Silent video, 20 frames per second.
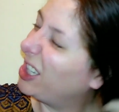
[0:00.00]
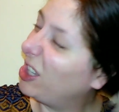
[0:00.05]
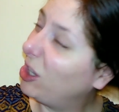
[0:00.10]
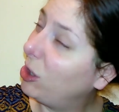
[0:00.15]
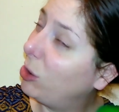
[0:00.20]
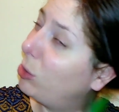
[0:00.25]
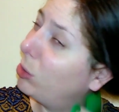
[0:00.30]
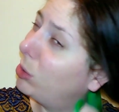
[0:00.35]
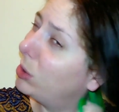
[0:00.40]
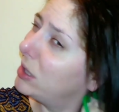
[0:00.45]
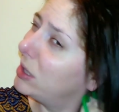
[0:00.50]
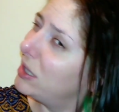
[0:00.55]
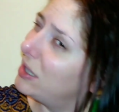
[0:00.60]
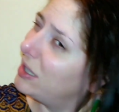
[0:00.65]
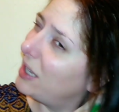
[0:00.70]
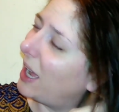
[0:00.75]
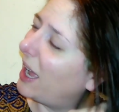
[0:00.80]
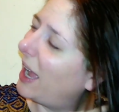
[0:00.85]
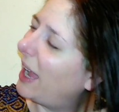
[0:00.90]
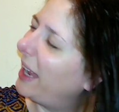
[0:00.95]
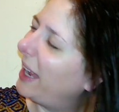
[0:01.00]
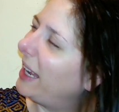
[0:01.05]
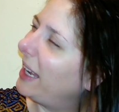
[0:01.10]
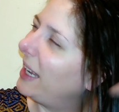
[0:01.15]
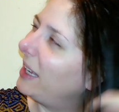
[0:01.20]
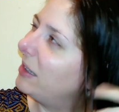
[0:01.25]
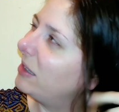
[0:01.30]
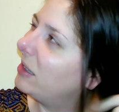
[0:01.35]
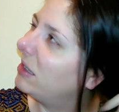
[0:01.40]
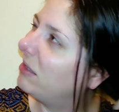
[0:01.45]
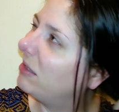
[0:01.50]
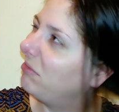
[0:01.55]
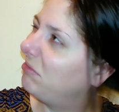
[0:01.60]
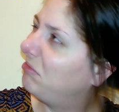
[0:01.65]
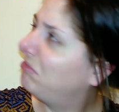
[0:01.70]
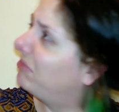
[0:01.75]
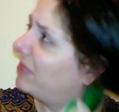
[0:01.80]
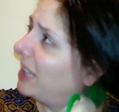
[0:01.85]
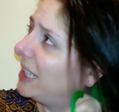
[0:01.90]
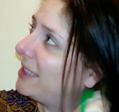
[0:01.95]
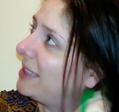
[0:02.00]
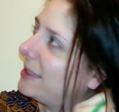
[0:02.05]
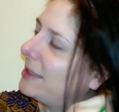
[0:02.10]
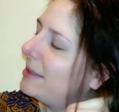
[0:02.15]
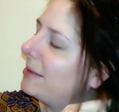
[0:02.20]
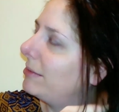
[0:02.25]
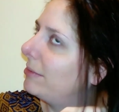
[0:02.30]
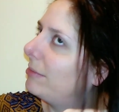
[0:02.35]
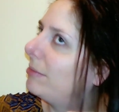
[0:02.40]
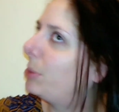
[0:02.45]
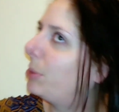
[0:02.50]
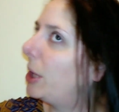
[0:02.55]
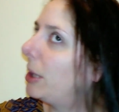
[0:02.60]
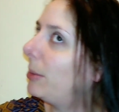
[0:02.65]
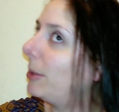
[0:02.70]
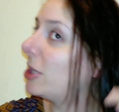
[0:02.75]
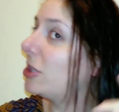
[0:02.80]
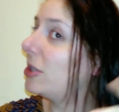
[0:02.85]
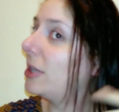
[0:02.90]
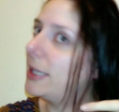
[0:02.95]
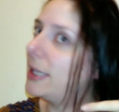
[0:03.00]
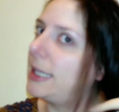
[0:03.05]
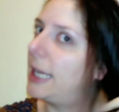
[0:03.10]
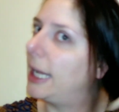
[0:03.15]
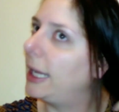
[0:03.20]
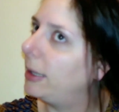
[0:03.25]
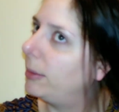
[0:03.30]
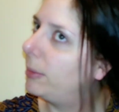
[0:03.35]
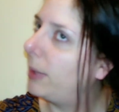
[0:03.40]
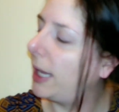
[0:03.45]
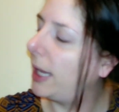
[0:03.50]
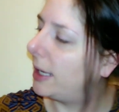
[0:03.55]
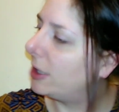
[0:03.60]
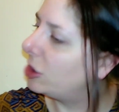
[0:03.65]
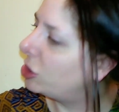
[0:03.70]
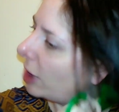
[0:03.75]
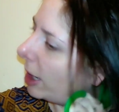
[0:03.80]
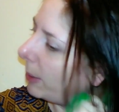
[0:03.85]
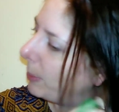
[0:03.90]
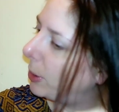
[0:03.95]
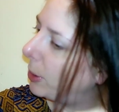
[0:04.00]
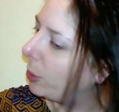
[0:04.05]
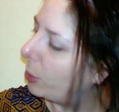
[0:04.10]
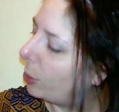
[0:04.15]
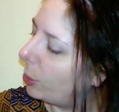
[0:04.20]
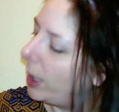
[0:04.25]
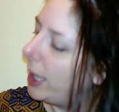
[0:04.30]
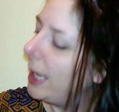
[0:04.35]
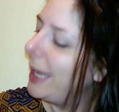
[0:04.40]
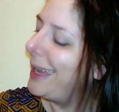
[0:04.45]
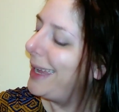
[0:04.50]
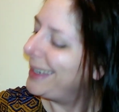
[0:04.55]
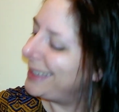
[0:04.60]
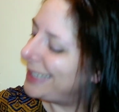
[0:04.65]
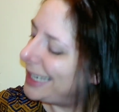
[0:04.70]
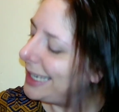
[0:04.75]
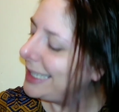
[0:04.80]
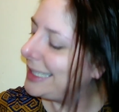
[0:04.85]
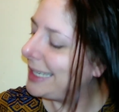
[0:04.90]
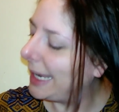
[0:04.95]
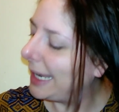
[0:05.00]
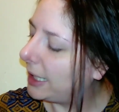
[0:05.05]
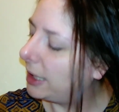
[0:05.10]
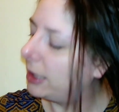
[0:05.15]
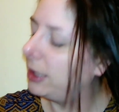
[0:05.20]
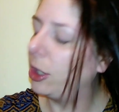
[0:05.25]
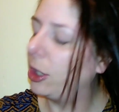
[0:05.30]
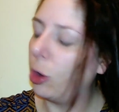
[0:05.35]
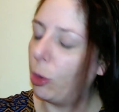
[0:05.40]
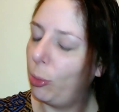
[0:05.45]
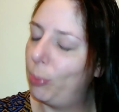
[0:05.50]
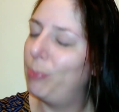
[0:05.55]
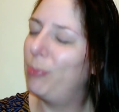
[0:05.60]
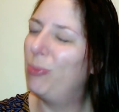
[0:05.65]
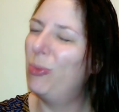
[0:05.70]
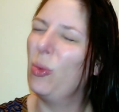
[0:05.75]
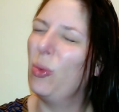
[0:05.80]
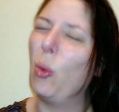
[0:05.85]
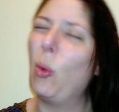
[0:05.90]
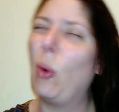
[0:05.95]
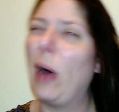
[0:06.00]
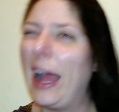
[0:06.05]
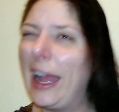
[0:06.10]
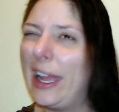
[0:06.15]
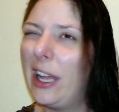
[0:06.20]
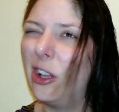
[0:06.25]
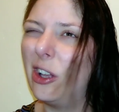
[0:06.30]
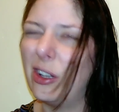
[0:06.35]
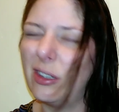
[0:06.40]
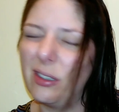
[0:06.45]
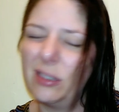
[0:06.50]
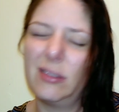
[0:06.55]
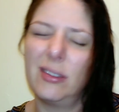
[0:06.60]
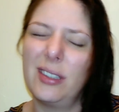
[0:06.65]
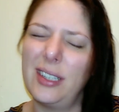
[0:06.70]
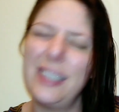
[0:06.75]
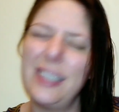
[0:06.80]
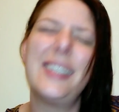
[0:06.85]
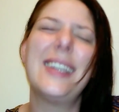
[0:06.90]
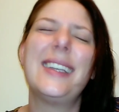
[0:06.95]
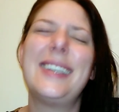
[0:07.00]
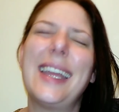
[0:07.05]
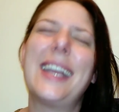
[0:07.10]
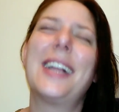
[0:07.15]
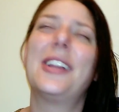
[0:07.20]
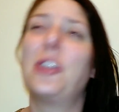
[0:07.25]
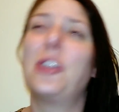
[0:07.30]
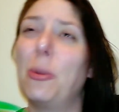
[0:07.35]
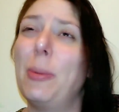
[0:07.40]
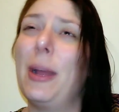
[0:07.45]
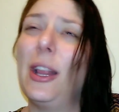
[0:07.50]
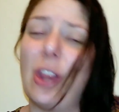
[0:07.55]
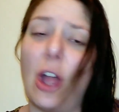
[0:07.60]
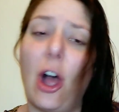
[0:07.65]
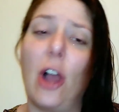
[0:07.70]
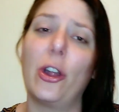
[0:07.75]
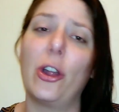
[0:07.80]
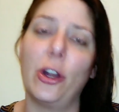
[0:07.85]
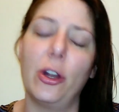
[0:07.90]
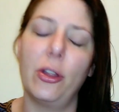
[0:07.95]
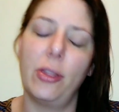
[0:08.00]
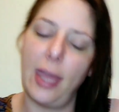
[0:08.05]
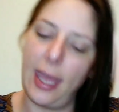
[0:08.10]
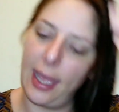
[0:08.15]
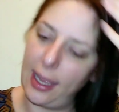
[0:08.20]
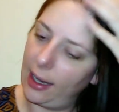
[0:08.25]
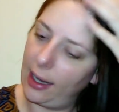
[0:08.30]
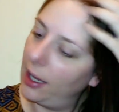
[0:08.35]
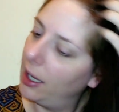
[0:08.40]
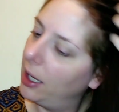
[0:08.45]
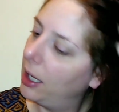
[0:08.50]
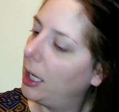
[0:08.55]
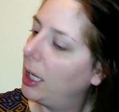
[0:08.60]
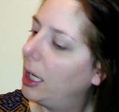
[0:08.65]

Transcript: to use. I, it's pretty much the same as shampoo. did take a little while. It did take a little bit longer than,